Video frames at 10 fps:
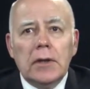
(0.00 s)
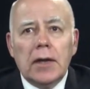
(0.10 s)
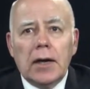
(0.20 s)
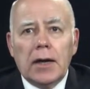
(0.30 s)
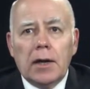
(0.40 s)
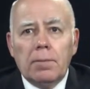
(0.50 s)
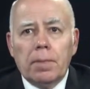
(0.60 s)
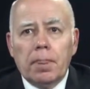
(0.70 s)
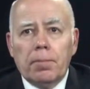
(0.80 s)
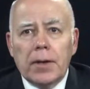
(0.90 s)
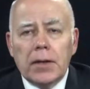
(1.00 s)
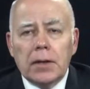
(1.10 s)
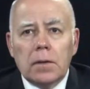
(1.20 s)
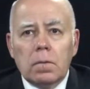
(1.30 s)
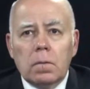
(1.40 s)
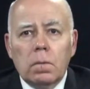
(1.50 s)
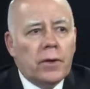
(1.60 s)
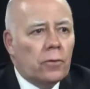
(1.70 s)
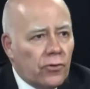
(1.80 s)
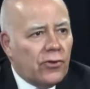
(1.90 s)
Um, but we
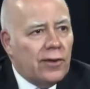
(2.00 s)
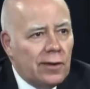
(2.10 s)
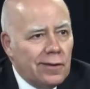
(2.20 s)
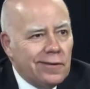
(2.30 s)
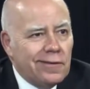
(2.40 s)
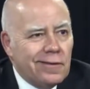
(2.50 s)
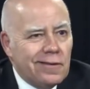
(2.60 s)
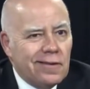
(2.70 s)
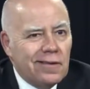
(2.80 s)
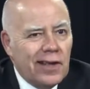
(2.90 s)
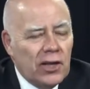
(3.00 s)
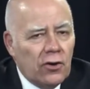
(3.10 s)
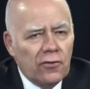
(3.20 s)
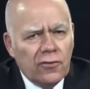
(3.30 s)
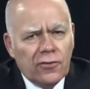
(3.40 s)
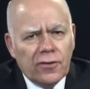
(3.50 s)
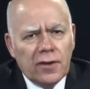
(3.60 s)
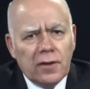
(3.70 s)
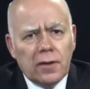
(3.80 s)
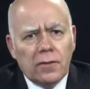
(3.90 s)
don't see any
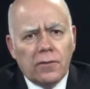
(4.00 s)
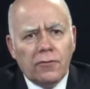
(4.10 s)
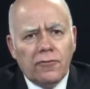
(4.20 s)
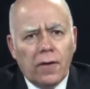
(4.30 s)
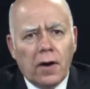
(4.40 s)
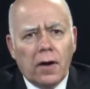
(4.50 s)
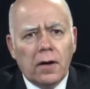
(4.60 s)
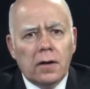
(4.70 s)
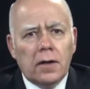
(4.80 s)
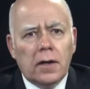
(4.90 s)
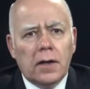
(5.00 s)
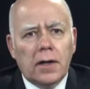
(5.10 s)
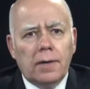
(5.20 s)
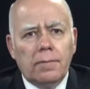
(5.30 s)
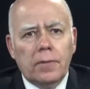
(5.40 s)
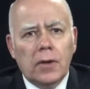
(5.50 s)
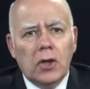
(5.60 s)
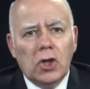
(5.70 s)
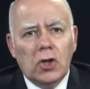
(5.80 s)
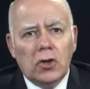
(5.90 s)
urgency so far um,
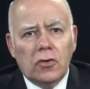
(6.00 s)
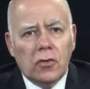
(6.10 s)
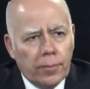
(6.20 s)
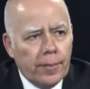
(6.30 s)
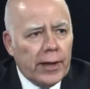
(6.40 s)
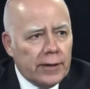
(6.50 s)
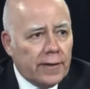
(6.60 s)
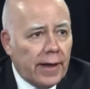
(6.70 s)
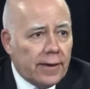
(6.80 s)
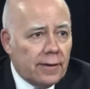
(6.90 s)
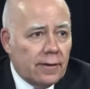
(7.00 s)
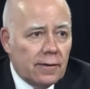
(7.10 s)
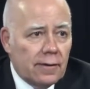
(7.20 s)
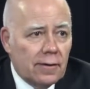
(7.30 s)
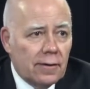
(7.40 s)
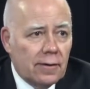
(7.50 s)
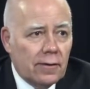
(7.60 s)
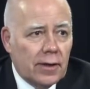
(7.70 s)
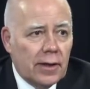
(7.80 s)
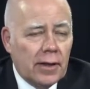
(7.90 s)
to implementing that
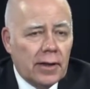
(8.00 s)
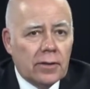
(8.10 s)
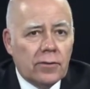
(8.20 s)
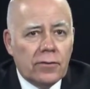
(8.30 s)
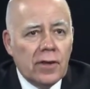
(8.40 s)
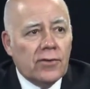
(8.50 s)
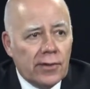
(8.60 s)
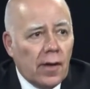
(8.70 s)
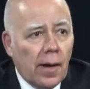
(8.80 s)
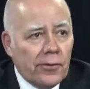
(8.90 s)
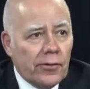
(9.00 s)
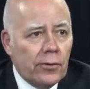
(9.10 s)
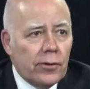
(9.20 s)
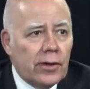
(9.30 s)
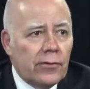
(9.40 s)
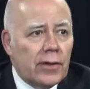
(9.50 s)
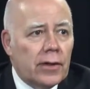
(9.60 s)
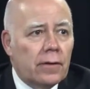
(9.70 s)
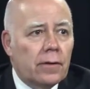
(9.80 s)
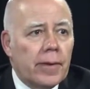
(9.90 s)
and seizing the opportunities that
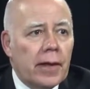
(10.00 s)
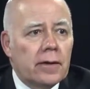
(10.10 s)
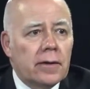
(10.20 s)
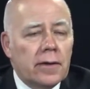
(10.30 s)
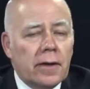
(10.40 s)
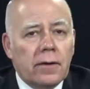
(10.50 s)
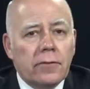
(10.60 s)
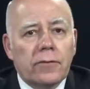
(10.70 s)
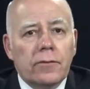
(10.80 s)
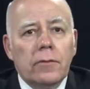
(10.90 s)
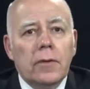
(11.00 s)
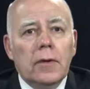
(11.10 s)
are embedded in there to,